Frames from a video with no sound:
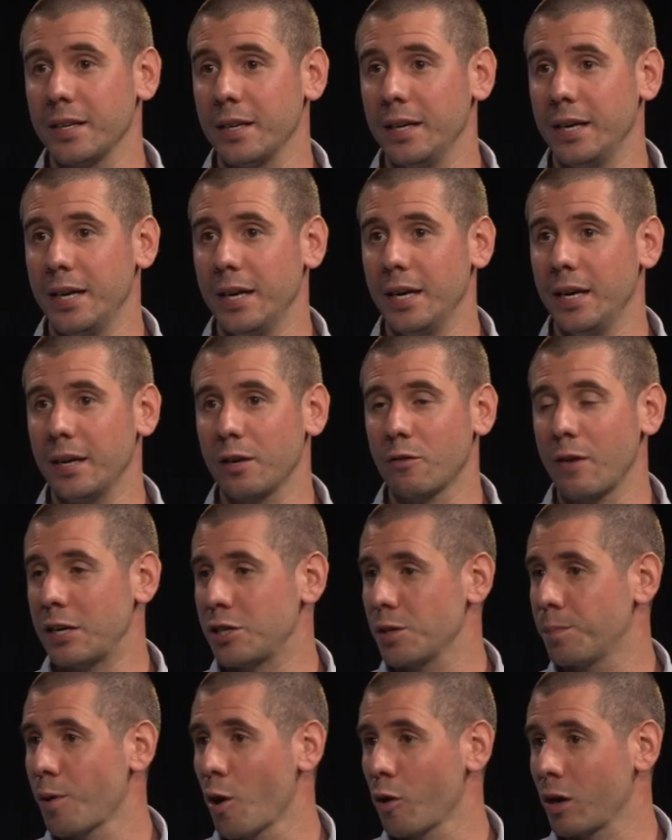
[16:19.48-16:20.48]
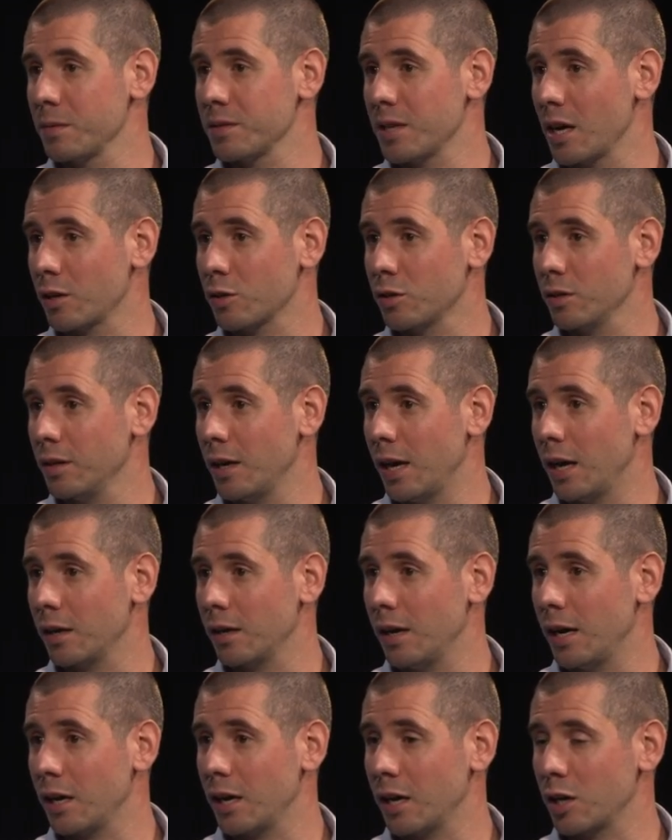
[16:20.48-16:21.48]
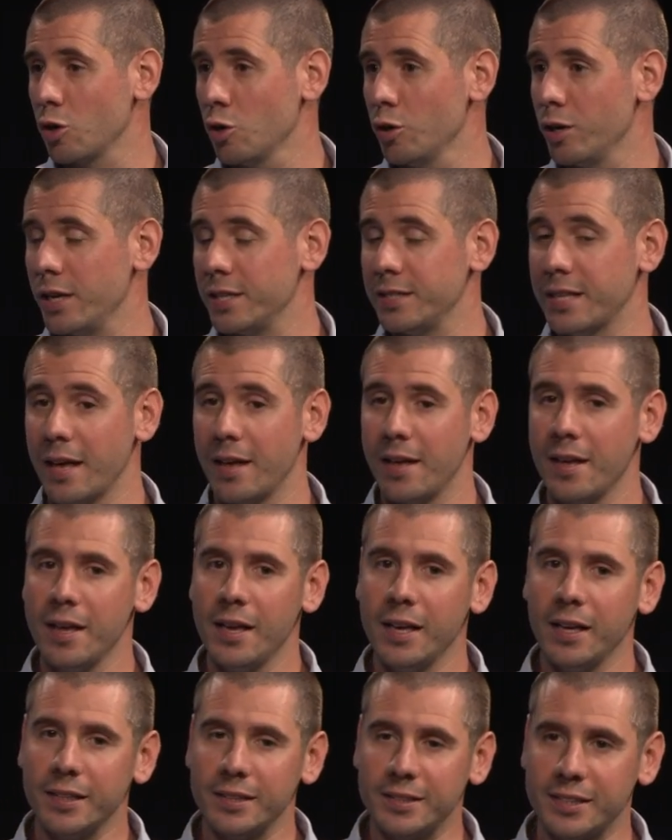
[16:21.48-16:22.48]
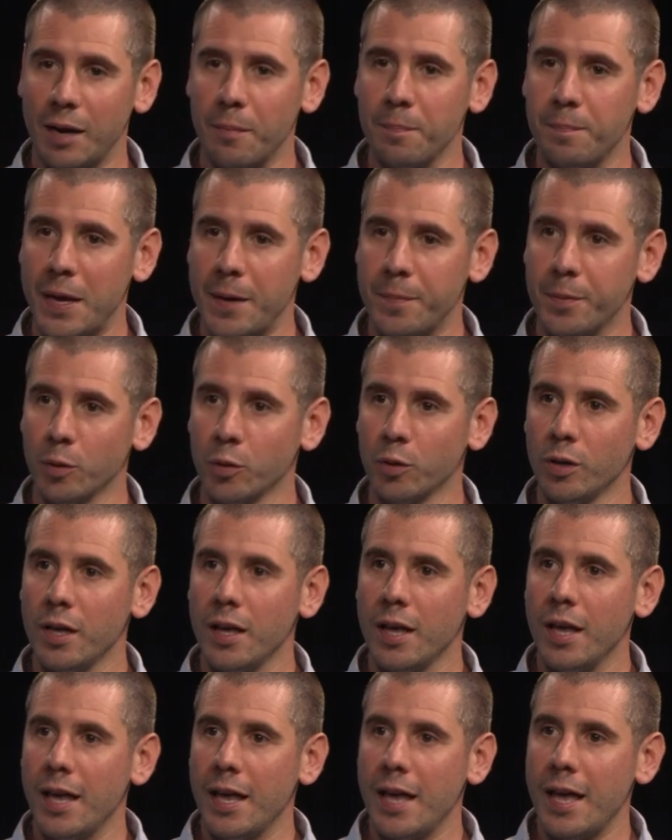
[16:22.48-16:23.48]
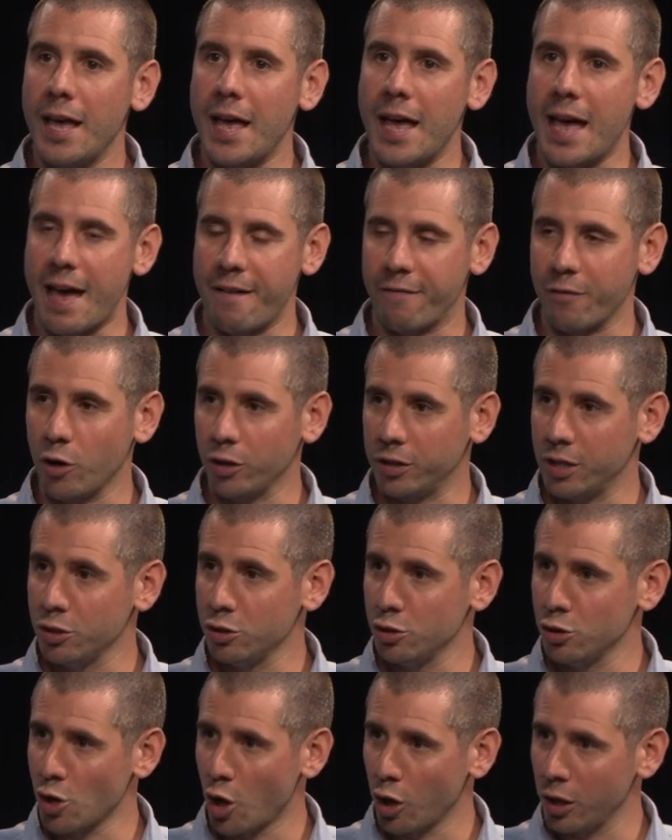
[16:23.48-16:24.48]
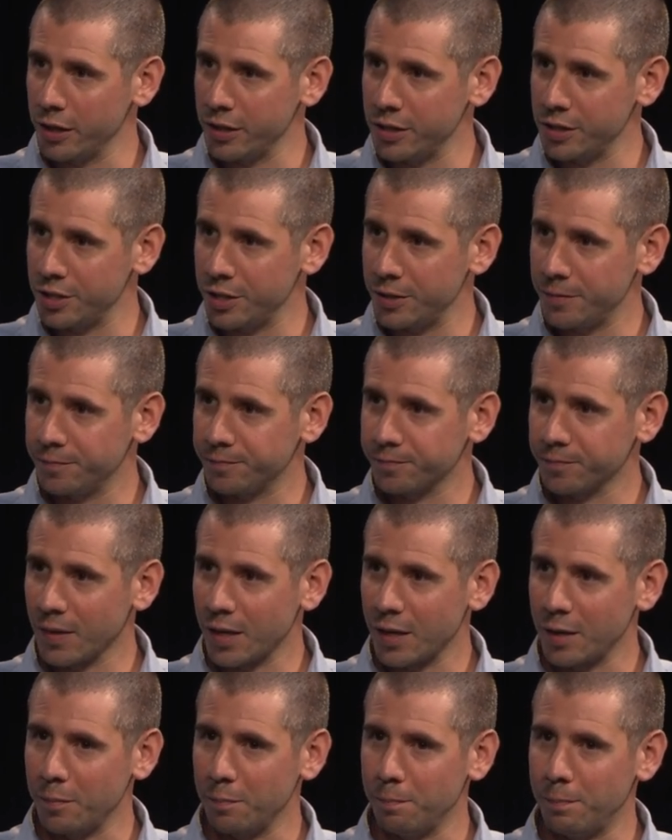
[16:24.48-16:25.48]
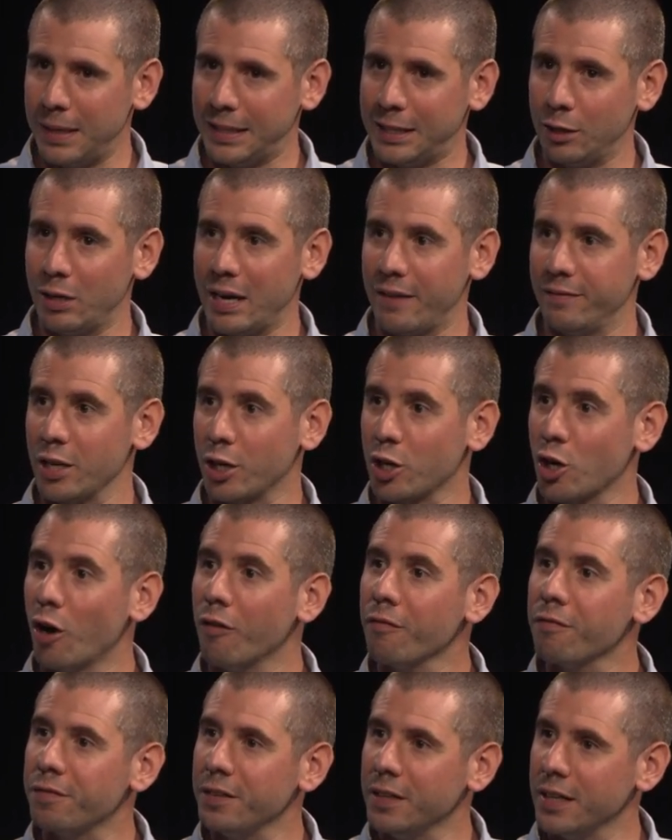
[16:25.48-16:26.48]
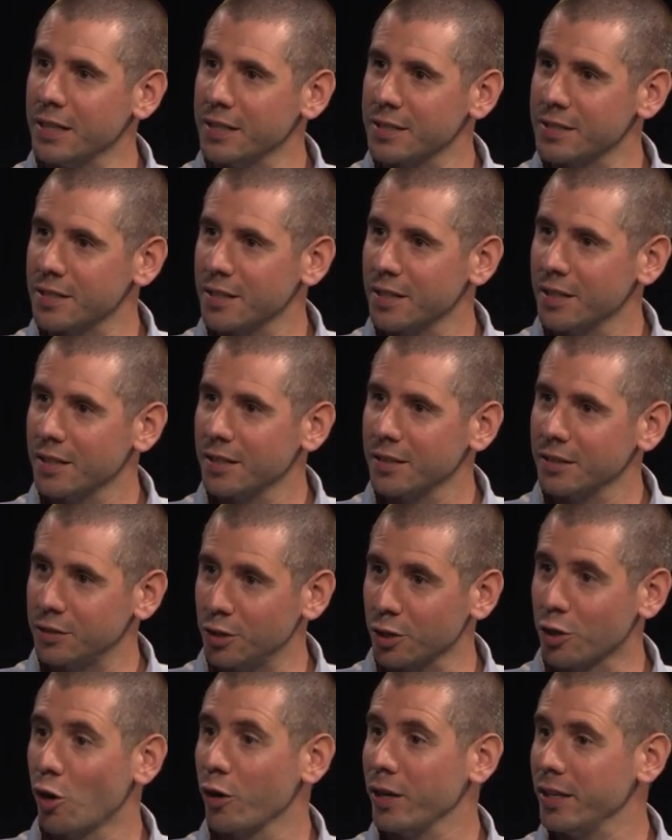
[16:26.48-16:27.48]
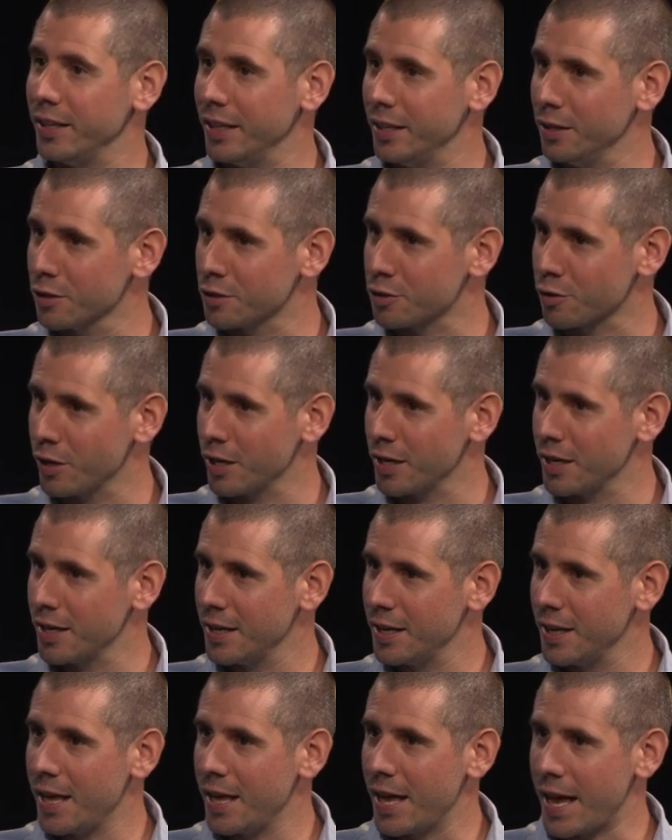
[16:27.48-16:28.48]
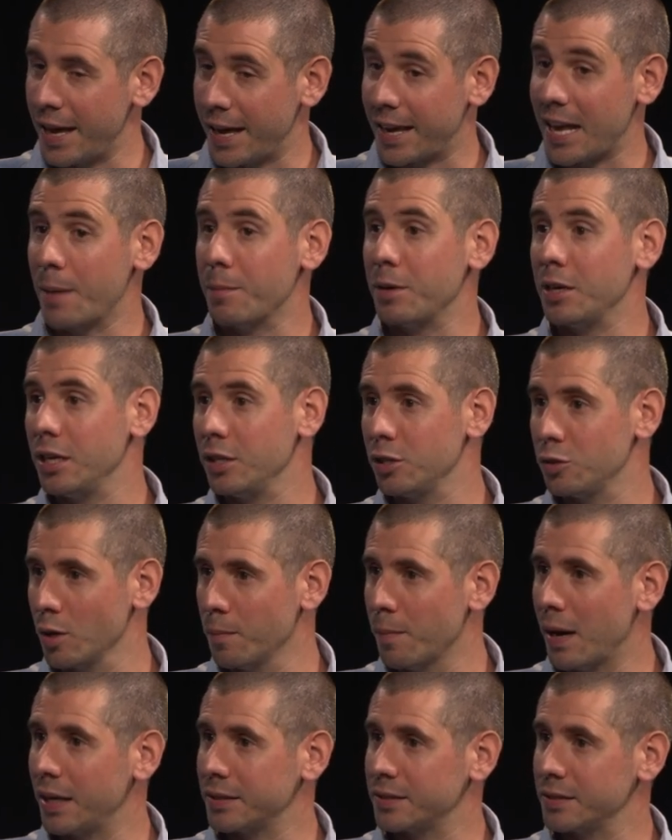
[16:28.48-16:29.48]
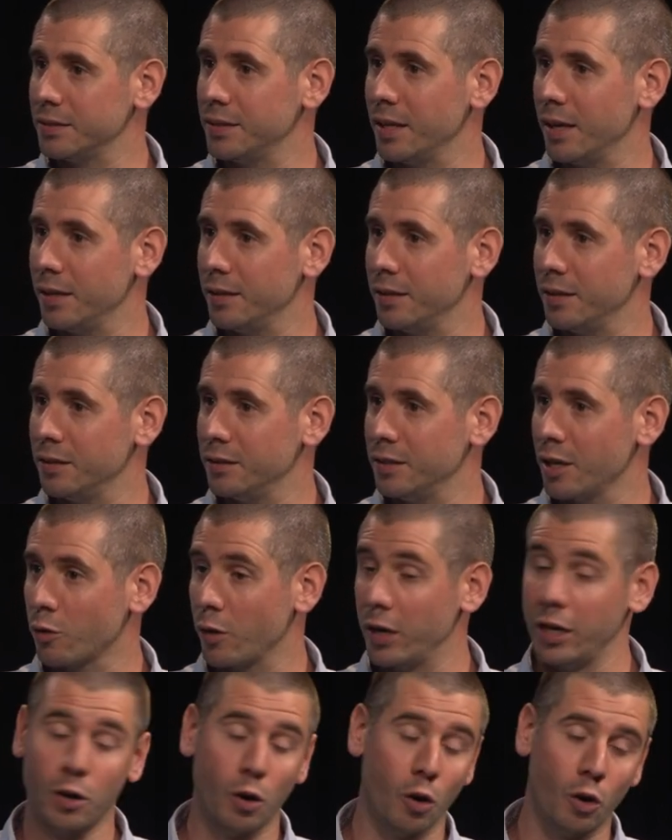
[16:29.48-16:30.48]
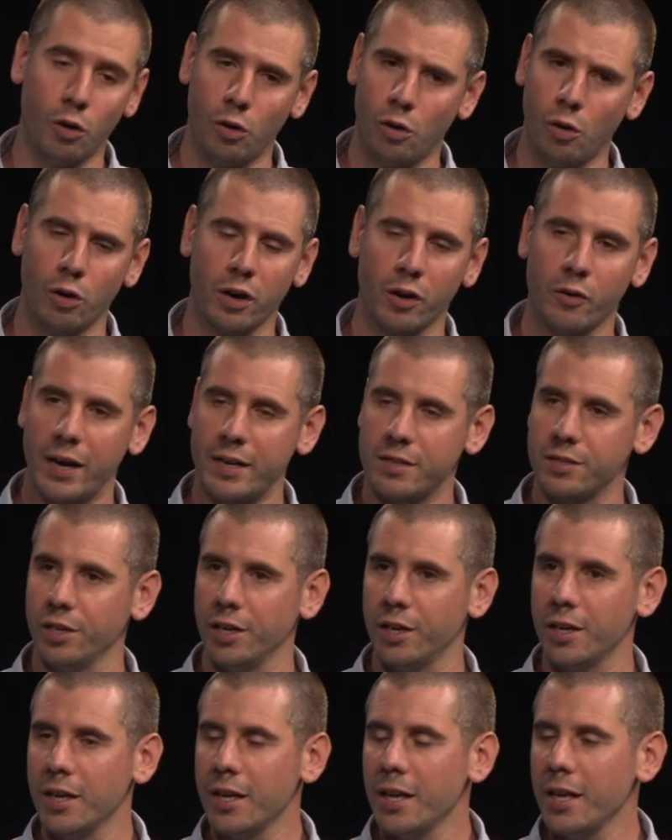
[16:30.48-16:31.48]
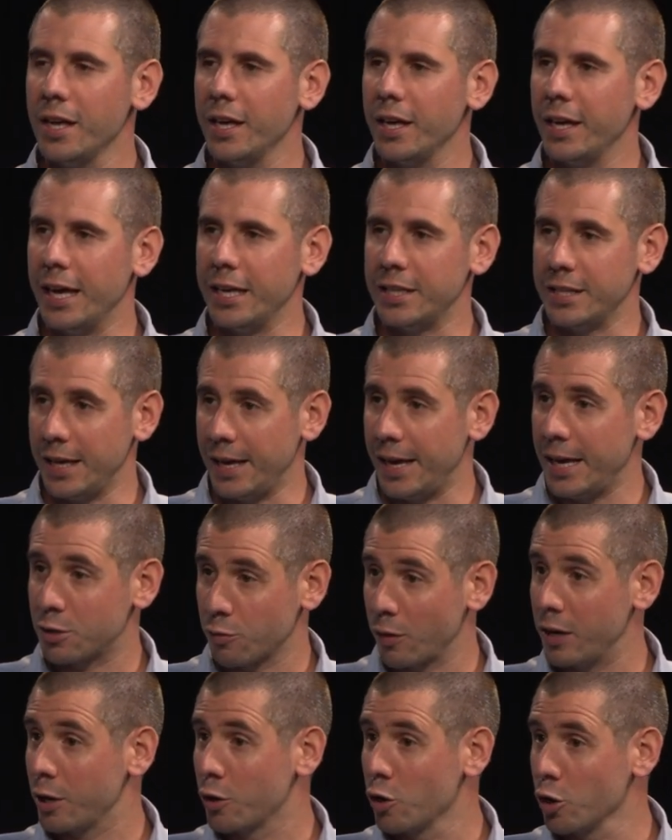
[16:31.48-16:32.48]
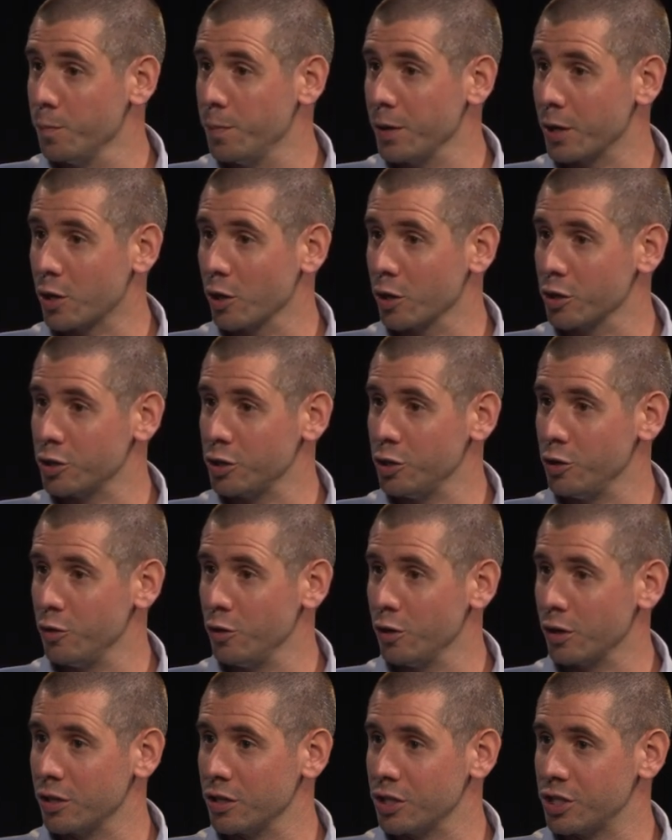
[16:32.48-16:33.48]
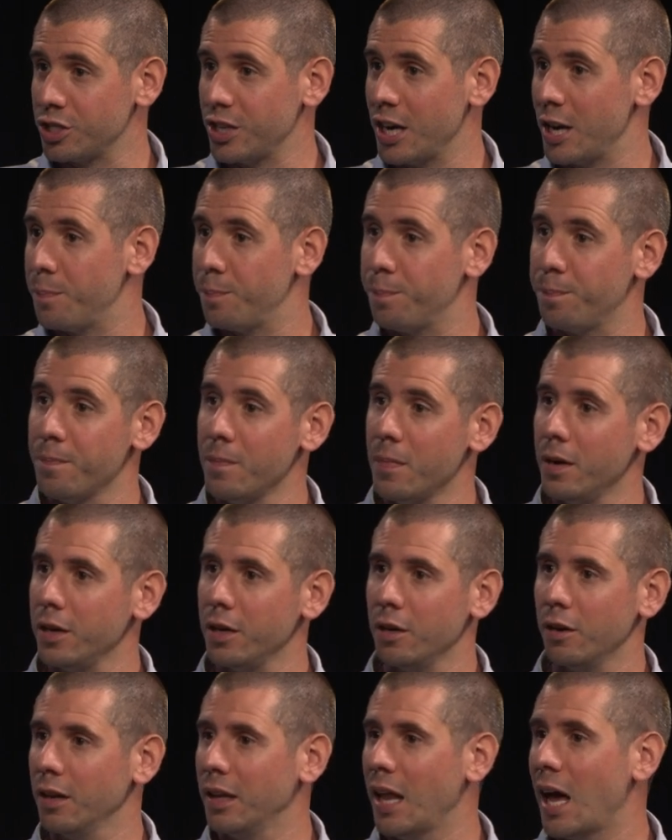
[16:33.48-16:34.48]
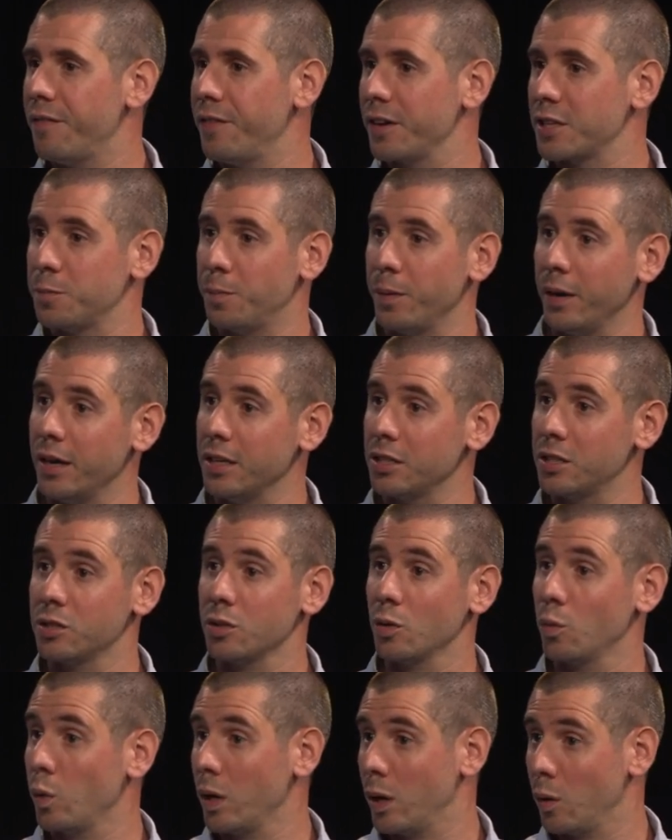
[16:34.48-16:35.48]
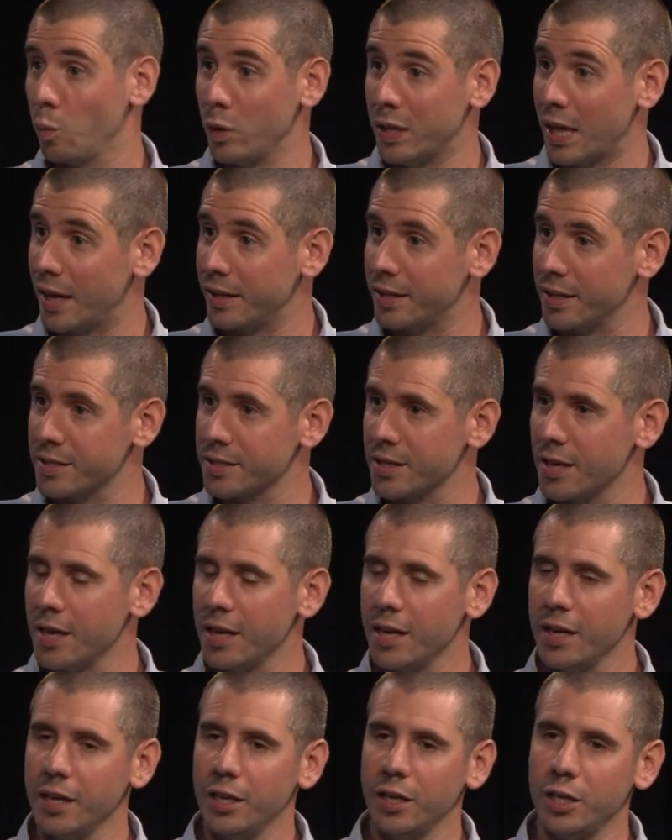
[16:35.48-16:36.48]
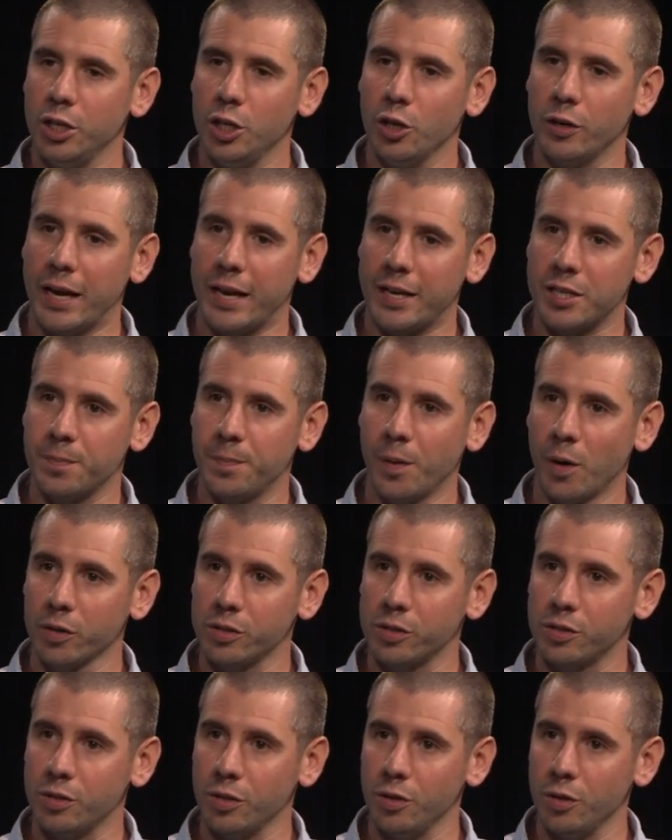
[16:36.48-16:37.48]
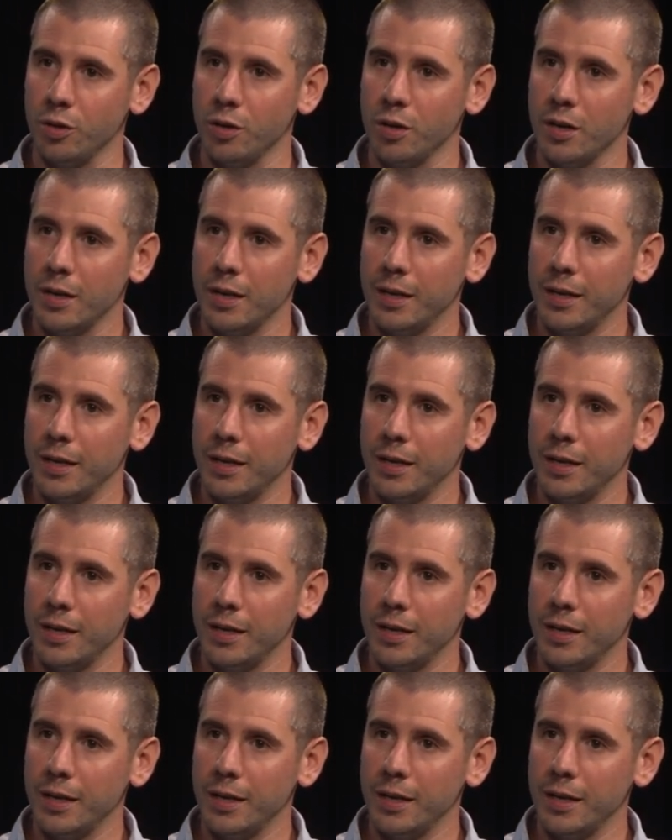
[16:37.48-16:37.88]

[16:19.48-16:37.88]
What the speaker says: graduate programs are good is that some people have got the knowledge, but they don't have the confidence to go in the industry. And coming into a master's degree or a grad cert, it's really good because you share life experience with others. You get exposed to